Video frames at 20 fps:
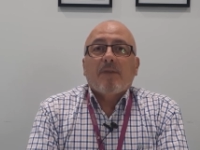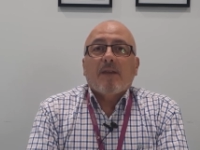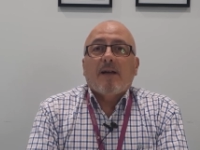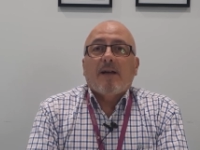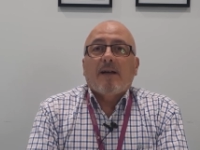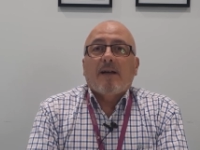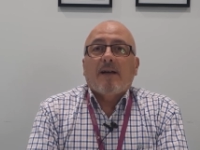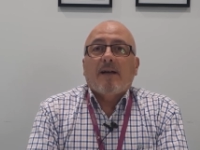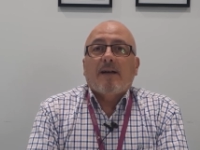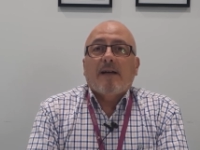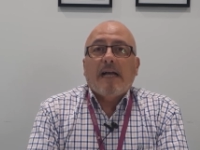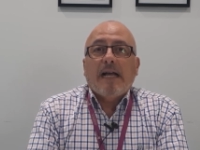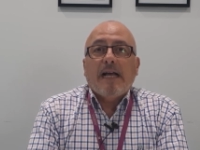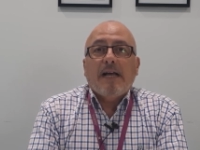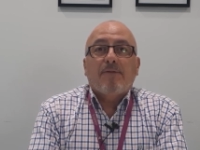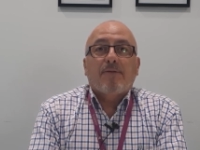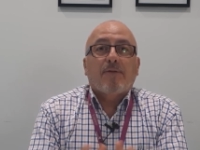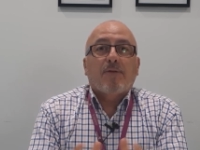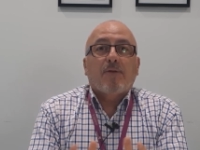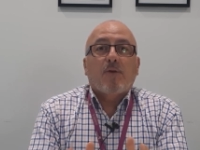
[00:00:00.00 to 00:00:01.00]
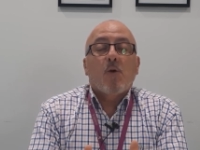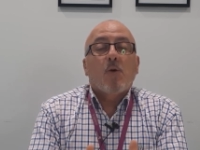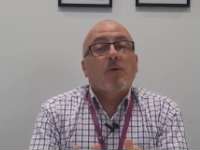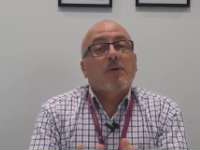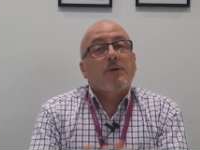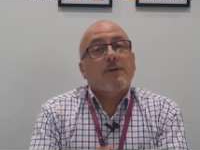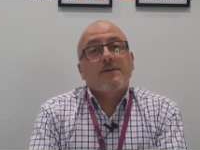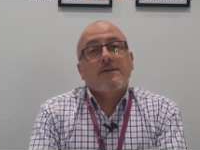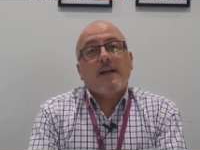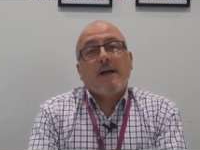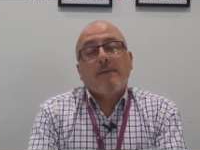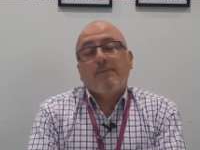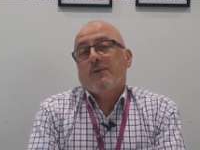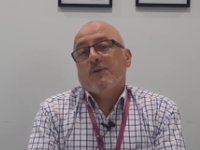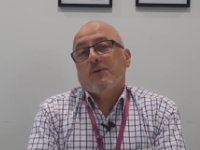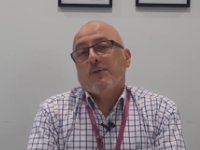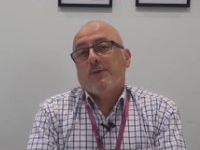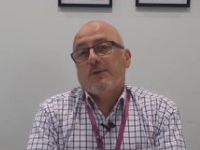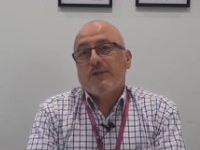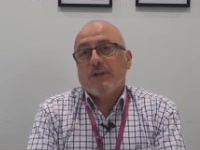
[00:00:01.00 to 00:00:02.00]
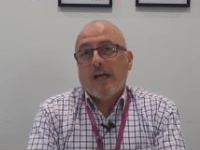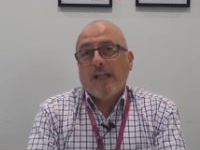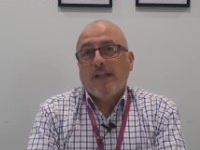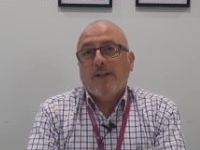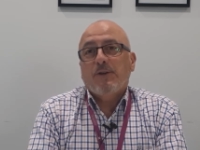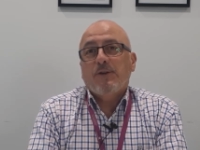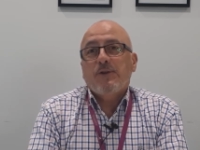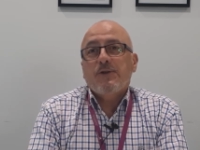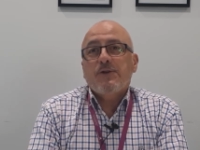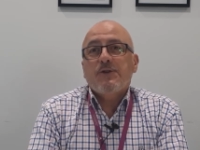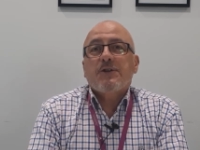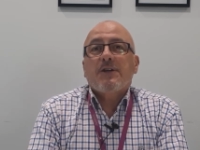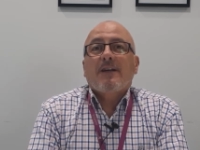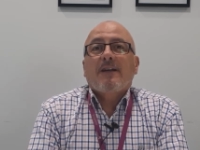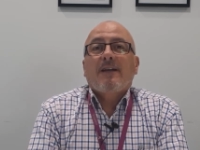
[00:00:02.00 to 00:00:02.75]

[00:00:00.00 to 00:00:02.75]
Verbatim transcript: uh, have called us up to a challenge.